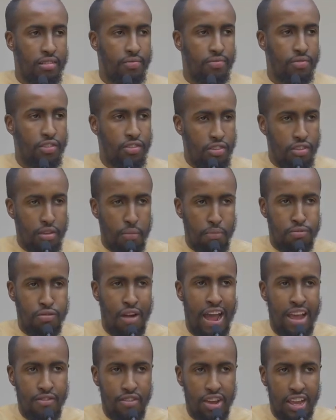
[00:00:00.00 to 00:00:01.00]
This is a
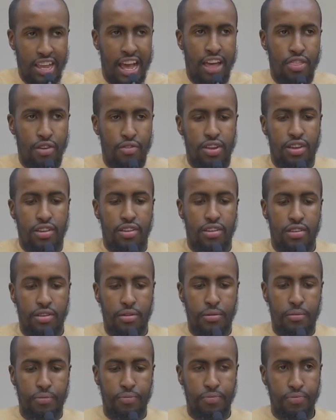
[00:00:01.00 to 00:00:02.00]
private gathering.
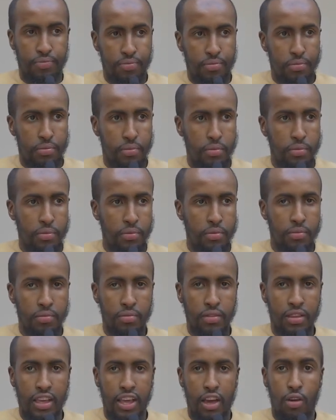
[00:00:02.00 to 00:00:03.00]

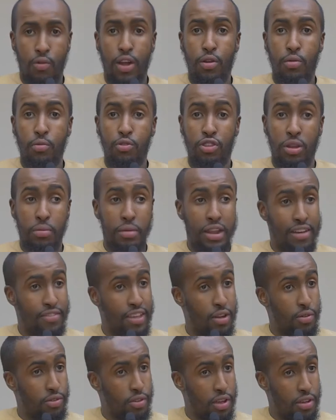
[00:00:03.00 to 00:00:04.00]
Ikhwan al-Muslimin have,
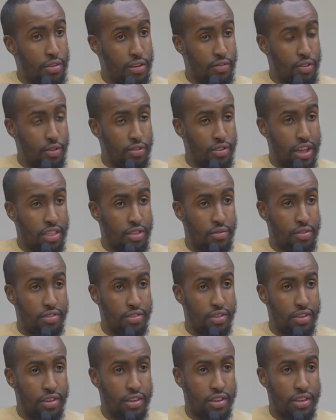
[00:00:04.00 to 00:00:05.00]
have those
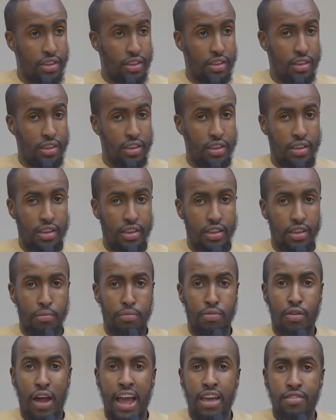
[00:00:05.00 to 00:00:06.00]
gatherings.
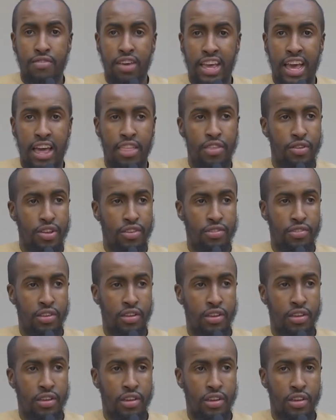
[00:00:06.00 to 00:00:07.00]
Private gatherings.
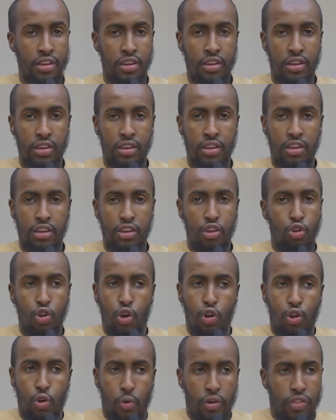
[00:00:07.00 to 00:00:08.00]
You
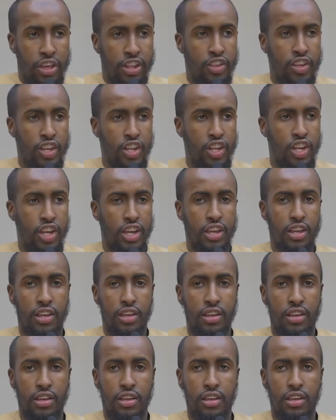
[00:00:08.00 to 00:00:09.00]
don't know what they're teaching.
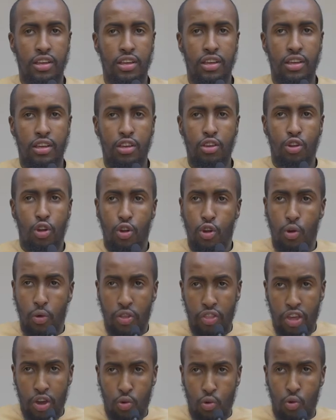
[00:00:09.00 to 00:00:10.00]
You don't know
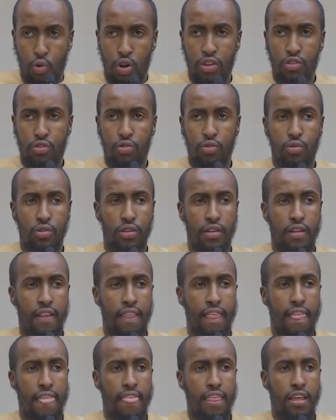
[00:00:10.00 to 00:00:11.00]
what they're calling to.
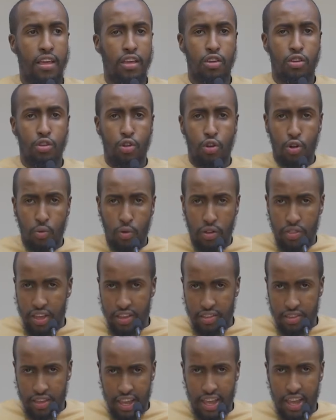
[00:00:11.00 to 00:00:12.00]
You don't know what
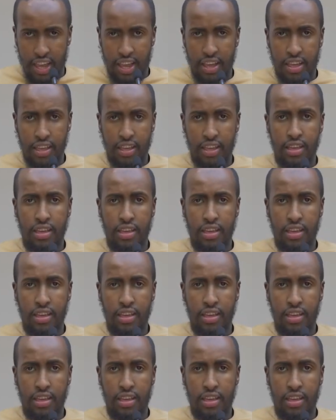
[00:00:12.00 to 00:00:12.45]
they're saying.